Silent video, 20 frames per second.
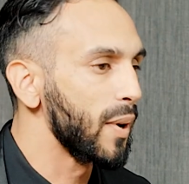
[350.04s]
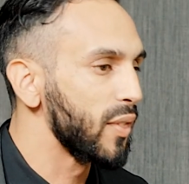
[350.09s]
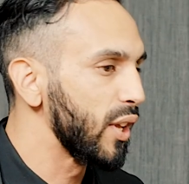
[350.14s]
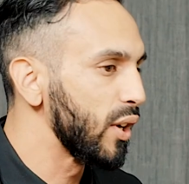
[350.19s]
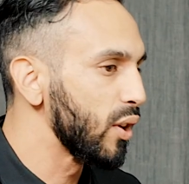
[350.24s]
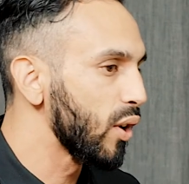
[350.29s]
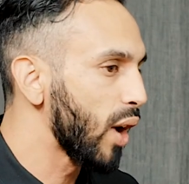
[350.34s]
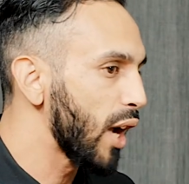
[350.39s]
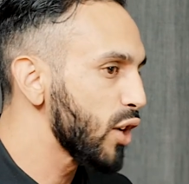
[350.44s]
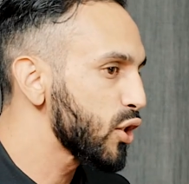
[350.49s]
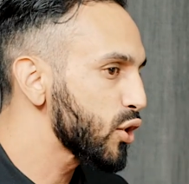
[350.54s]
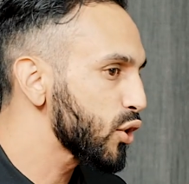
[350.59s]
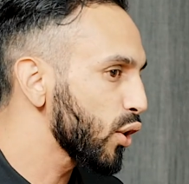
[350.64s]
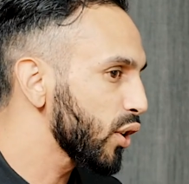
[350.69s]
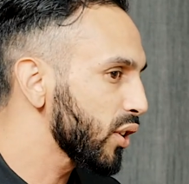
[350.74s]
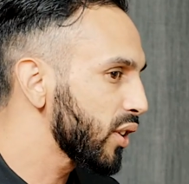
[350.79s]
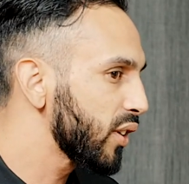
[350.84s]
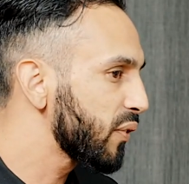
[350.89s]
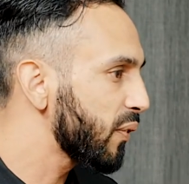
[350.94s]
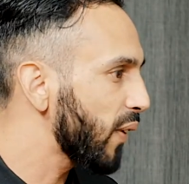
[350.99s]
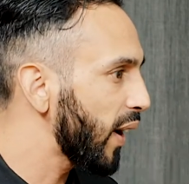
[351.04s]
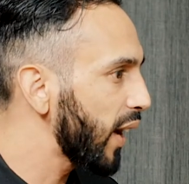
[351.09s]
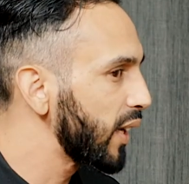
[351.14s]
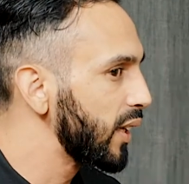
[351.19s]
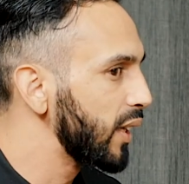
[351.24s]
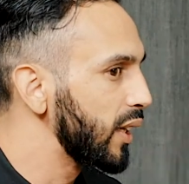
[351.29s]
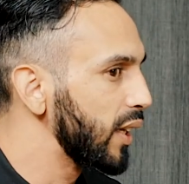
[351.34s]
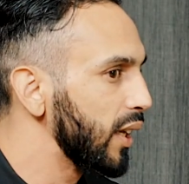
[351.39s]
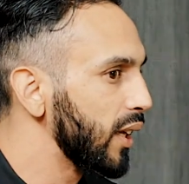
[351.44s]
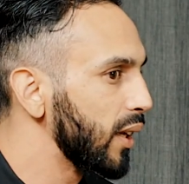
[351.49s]
But then I started
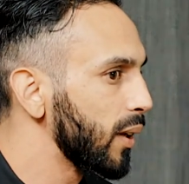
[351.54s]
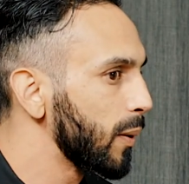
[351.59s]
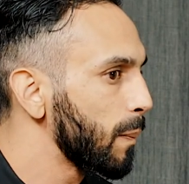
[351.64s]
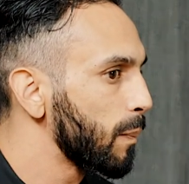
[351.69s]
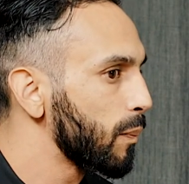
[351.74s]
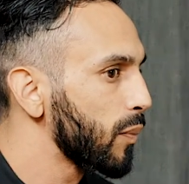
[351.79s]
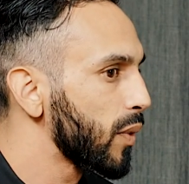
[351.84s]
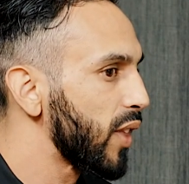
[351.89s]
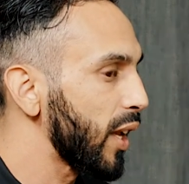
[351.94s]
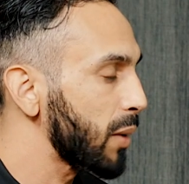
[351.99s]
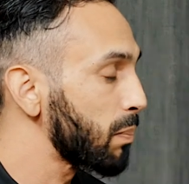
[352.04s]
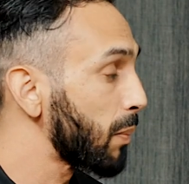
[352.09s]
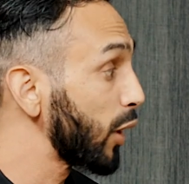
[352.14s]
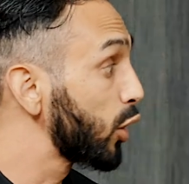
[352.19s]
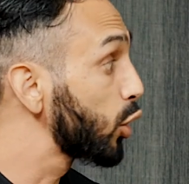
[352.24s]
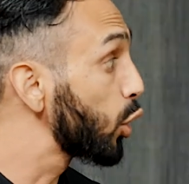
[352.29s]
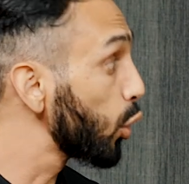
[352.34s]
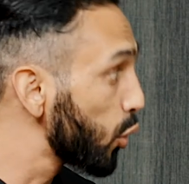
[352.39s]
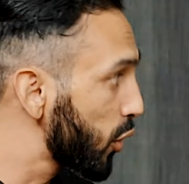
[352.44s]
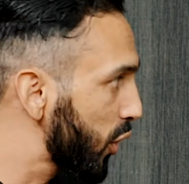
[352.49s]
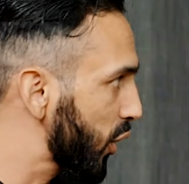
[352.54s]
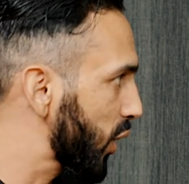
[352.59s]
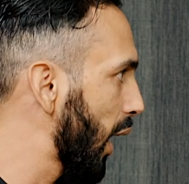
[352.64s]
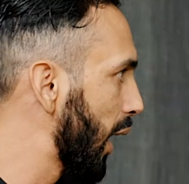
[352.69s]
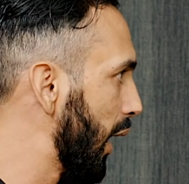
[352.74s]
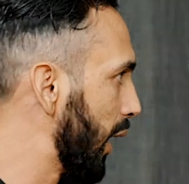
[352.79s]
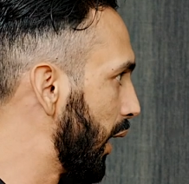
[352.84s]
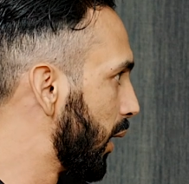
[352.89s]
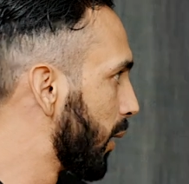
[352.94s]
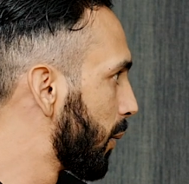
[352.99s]
finding that my truth
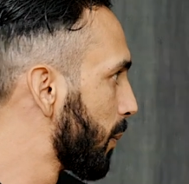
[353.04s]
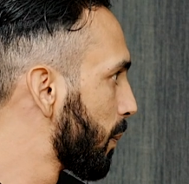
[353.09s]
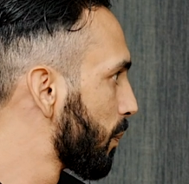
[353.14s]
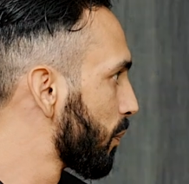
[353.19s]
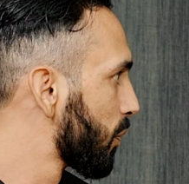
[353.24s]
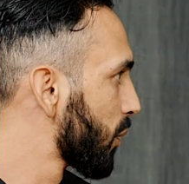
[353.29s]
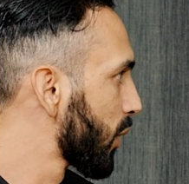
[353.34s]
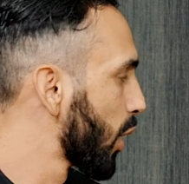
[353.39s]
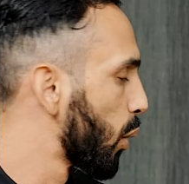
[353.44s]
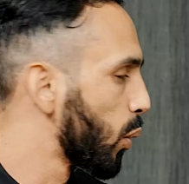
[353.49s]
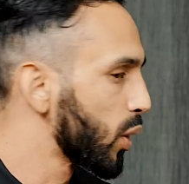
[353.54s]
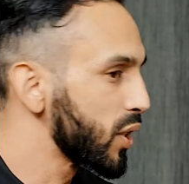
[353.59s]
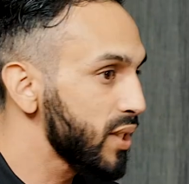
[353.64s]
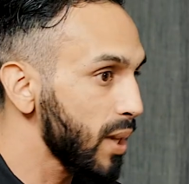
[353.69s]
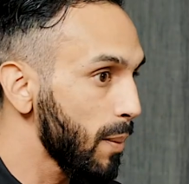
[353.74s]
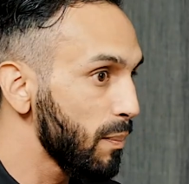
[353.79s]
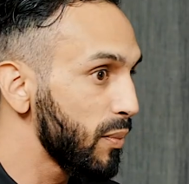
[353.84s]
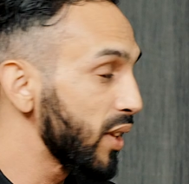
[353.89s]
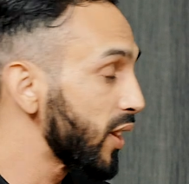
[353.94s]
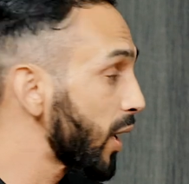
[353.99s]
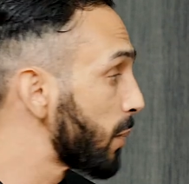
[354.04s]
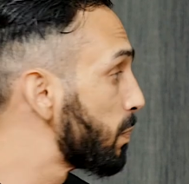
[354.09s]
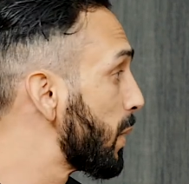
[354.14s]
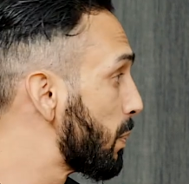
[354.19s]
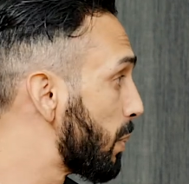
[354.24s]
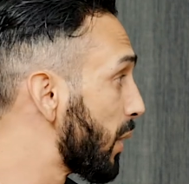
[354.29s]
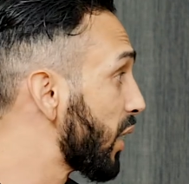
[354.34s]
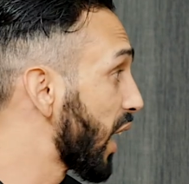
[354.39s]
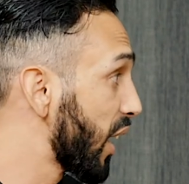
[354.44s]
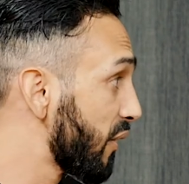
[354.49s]
telling was something
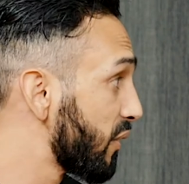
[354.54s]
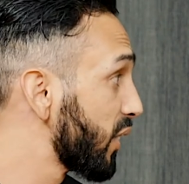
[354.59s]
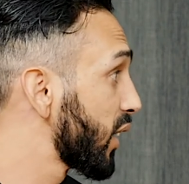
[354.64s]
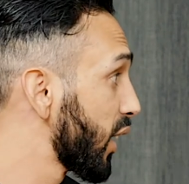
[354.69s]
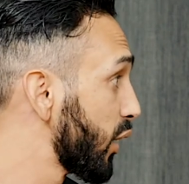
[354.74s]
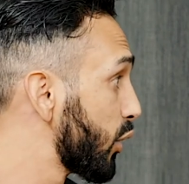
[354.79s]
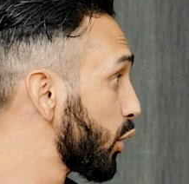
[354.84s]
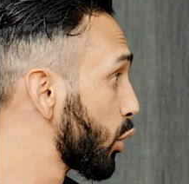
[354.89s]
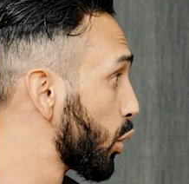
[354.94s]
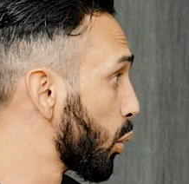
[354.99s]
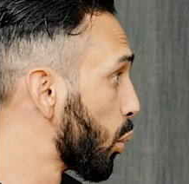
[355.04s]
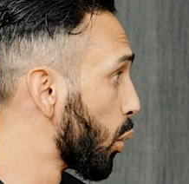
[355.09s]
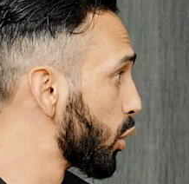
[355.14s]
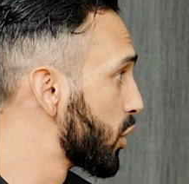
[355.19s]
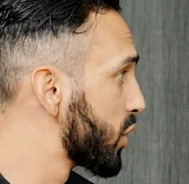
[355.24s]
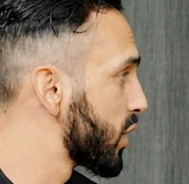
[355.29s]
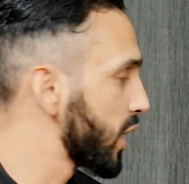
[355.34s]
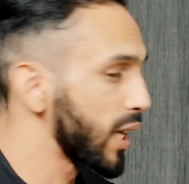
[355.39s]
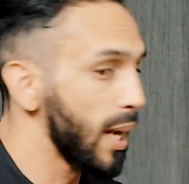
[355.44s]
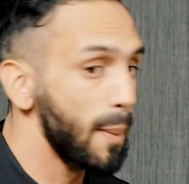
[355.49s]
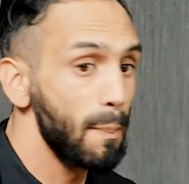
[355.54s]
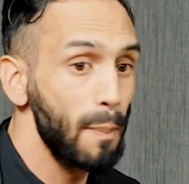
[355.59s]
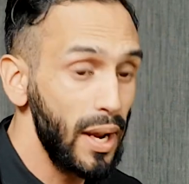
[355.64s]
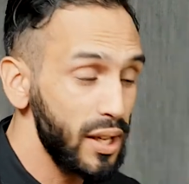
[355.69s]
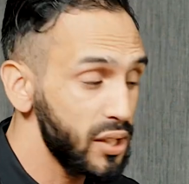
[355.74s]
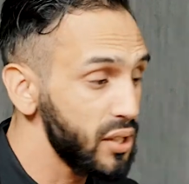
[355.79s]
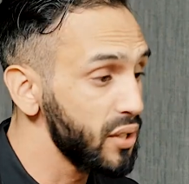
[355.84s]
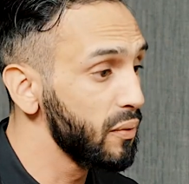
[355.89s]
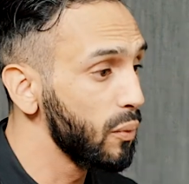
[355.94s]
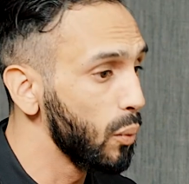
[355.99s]
that people gravitated towards in a
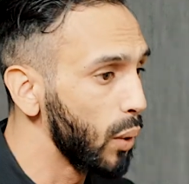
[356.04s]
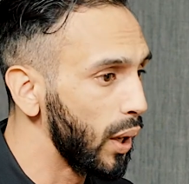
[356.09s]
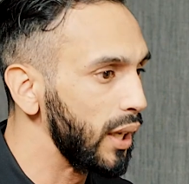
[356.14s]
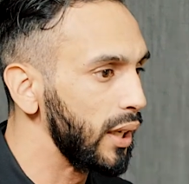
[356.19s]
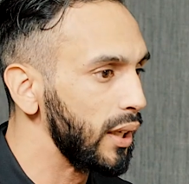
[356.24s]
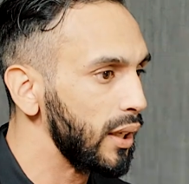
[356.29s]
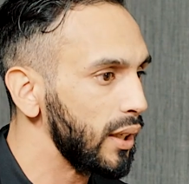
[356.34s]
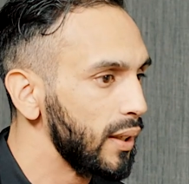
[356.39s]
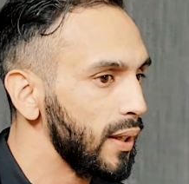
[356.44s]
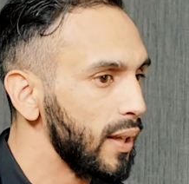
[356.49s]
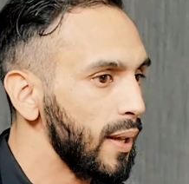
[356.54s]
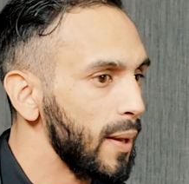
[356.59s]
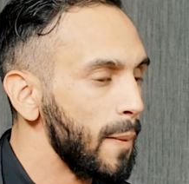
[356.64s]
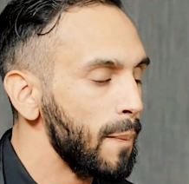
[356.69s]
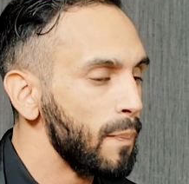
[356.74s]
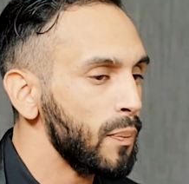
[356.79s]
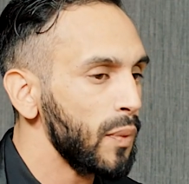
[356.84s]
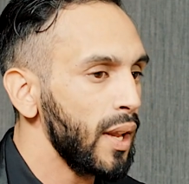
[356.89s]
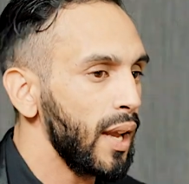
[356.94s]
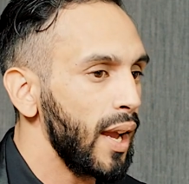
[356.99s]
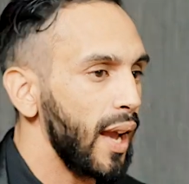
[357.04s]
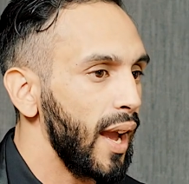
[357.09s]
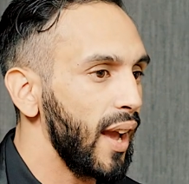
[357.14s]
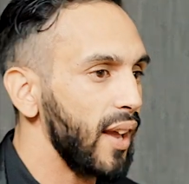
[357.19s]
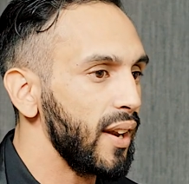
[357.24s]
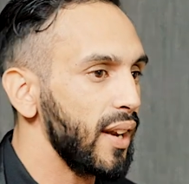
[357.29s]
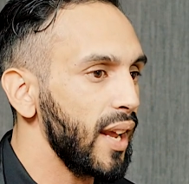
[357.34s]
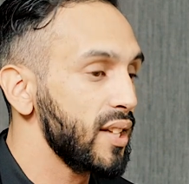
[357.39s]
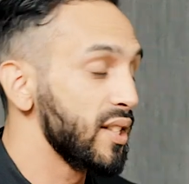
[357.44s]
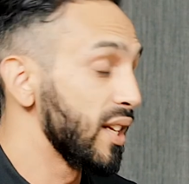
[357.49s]
massive way.
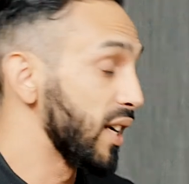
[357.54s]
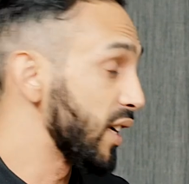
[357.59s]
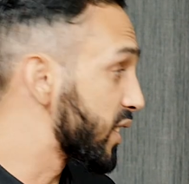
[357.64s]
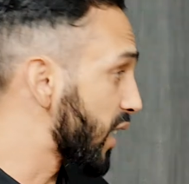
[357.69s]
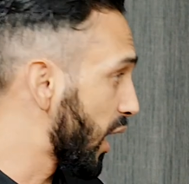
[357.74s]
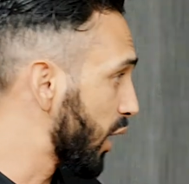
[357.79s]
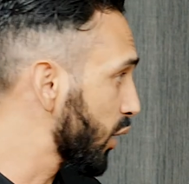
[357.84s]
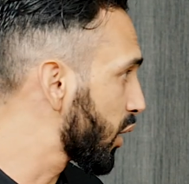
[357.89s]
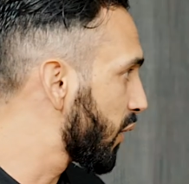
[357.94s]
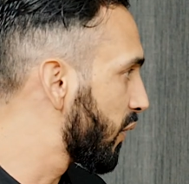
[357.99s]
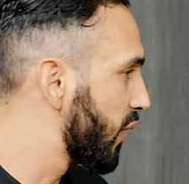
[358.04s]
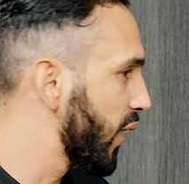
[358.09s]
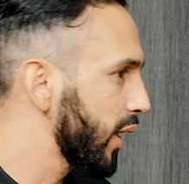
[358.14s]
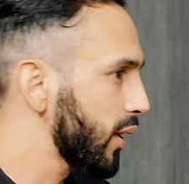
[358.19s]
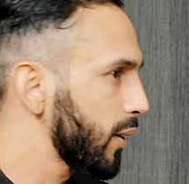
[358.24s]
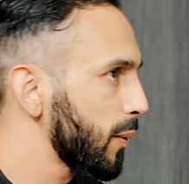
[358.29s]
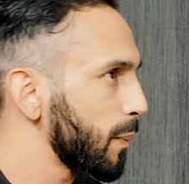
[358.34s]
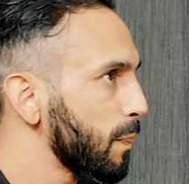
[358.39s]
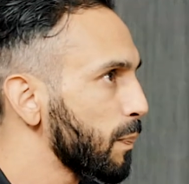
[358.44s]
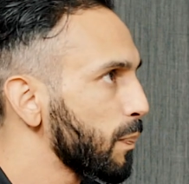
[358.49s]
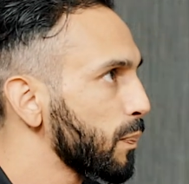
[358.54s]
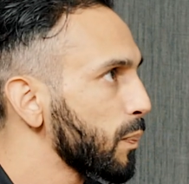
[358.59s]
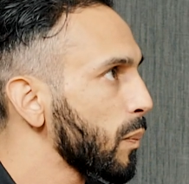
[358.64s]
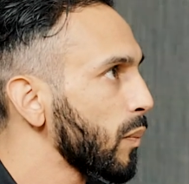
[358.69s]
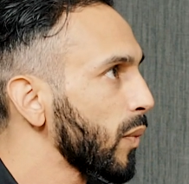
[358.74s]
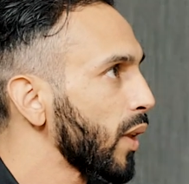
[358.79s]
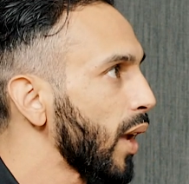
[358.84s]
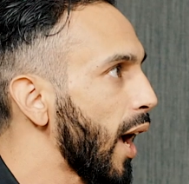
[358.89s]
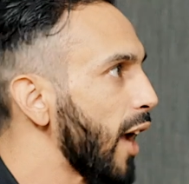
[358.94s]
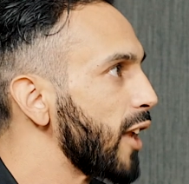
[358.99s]
And as a result of that,
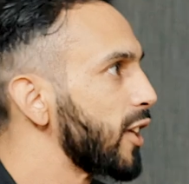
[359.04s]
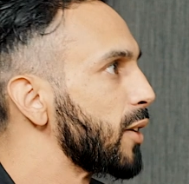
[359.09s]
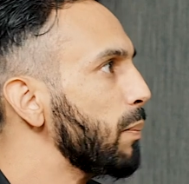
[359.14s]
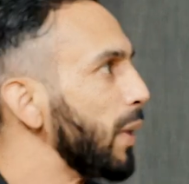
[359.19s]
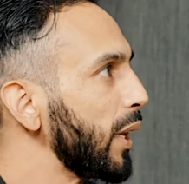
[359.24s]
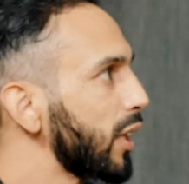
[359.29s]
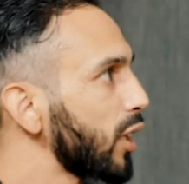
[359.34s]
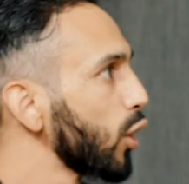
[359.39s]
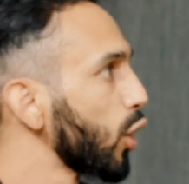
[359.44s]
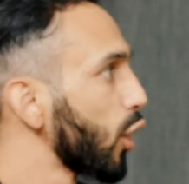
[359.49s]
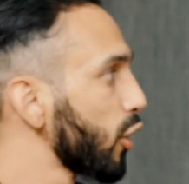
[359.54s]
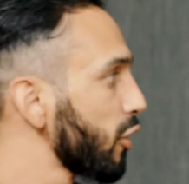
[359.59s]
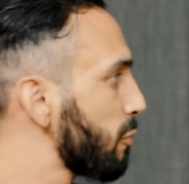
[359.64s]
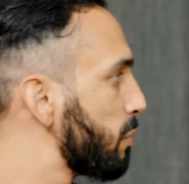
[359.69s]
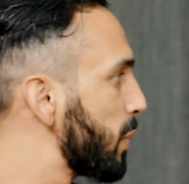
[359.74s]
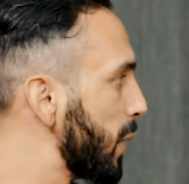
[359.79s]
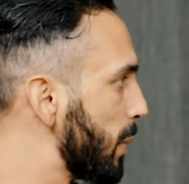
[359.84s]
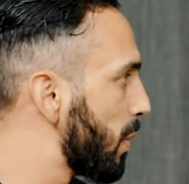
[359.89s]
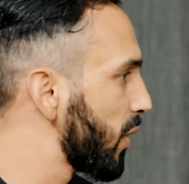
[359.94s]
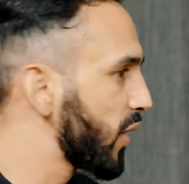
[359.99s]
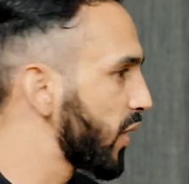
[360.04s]
I'd met a lot of